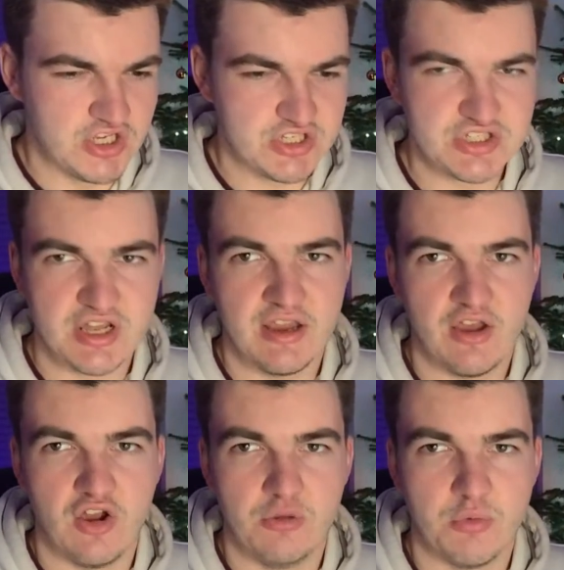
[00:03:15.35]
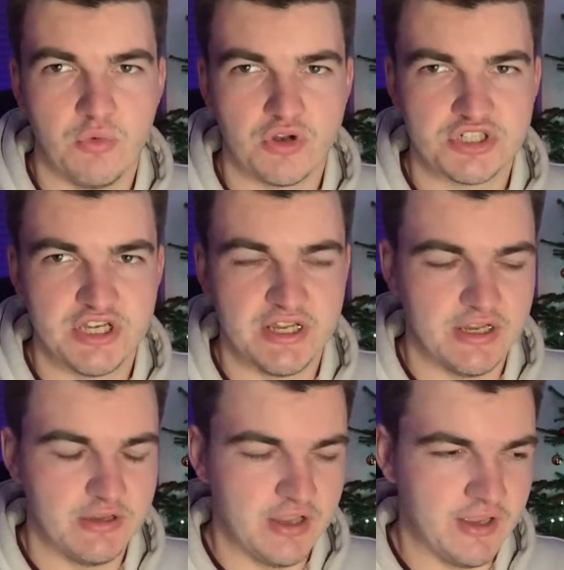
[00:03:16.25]
stay at home and watch it
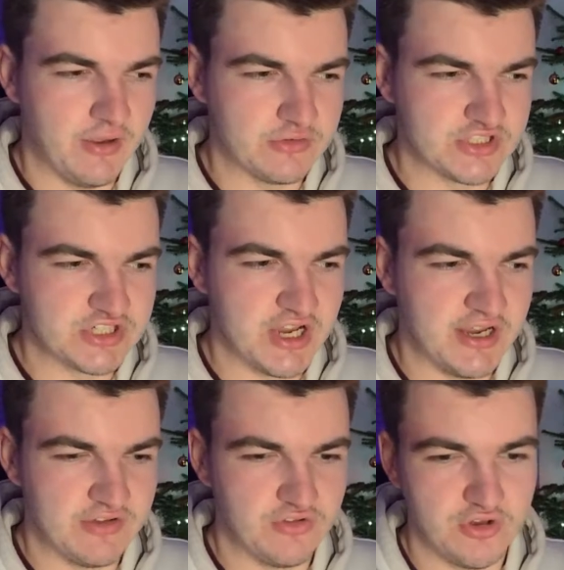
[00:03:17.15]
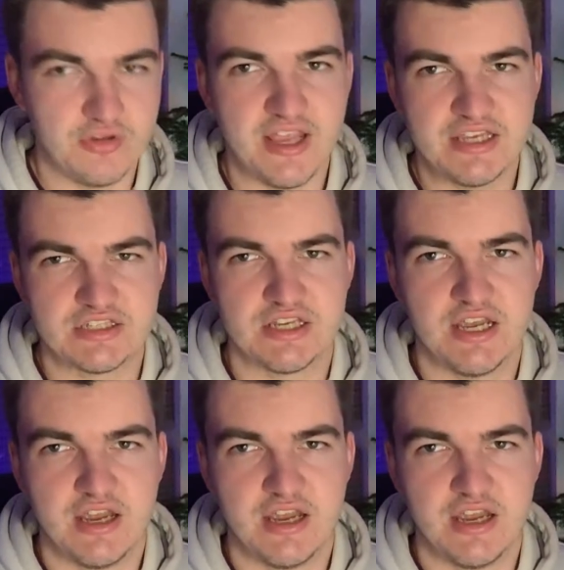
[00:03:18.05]
on Sky and do this